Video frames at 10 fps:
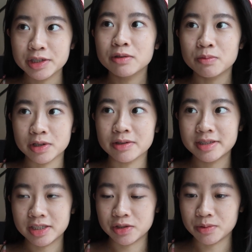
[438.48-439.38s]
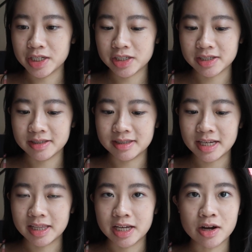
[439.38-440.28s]
world situations
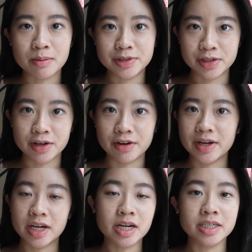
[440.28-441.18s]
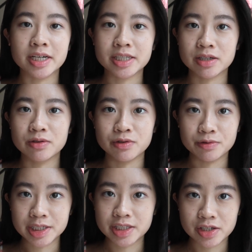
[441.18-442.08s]
and like observe and conduct your own
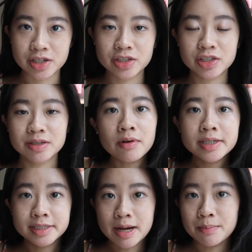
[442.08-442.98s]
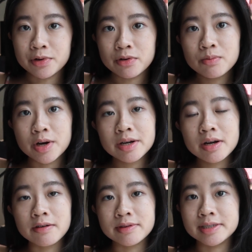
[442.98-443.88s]
research. For example, one
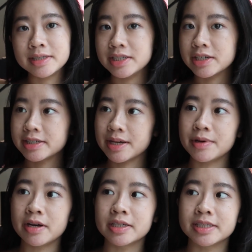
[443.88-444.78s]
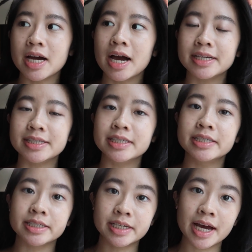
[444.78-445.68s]
of the senior seminars that I did
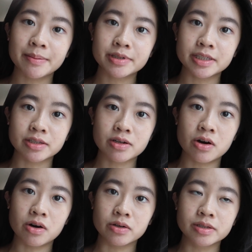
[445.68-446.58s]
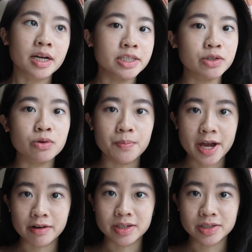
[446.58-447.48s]
in KEPT is called Unequal
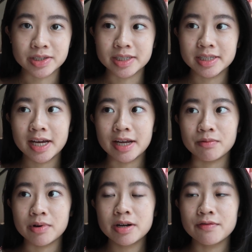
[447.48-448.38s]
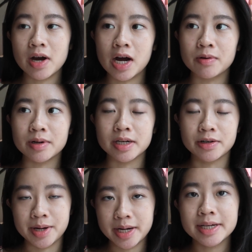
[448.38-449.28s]
Parenthood, and one of our
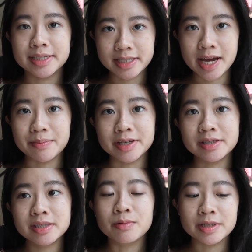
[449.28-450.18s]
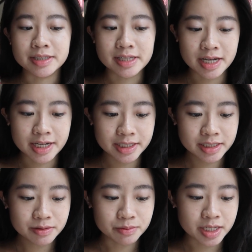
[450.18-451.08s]
graded assignments was
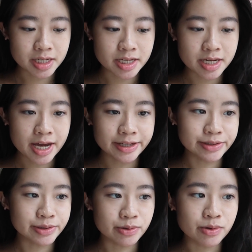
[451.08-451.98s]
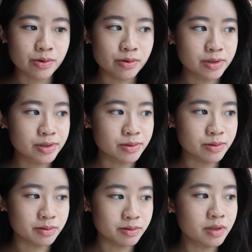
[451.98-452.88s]
that we had to go
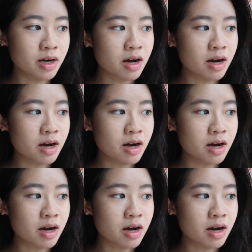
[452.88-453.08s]
to